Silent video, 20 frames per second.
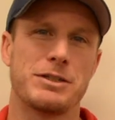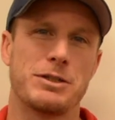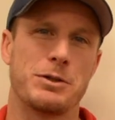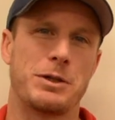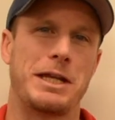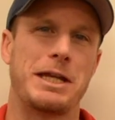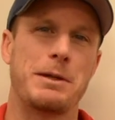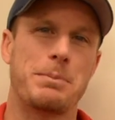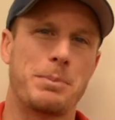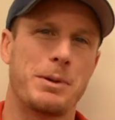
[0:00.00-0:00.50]
to
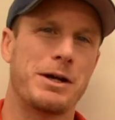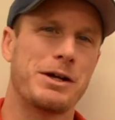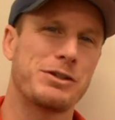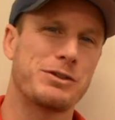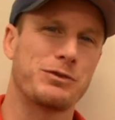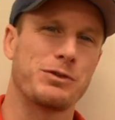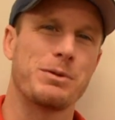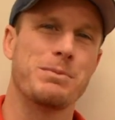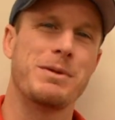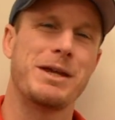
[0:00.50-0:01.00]
keep us
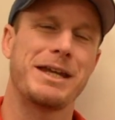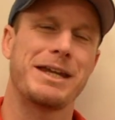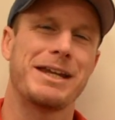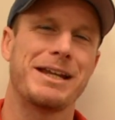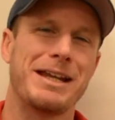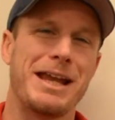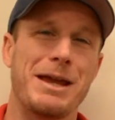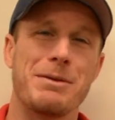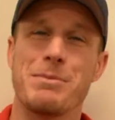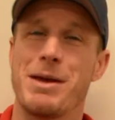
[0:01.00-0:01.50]
from
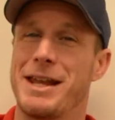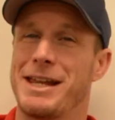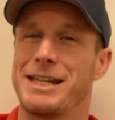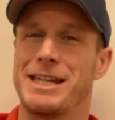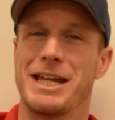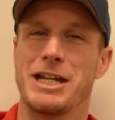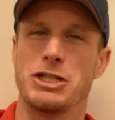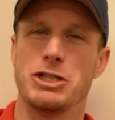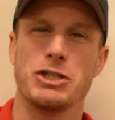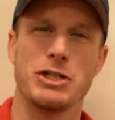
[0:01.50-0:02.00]
making a
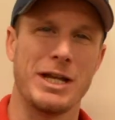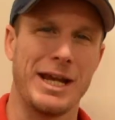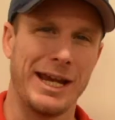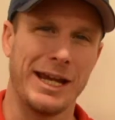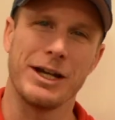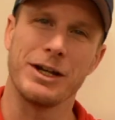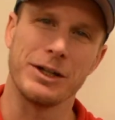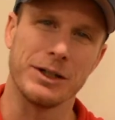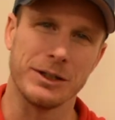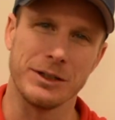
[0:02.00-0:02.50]
medication
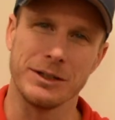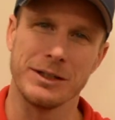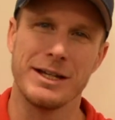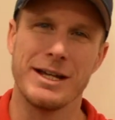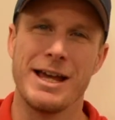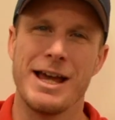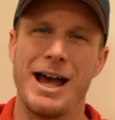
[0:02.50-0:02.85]
error.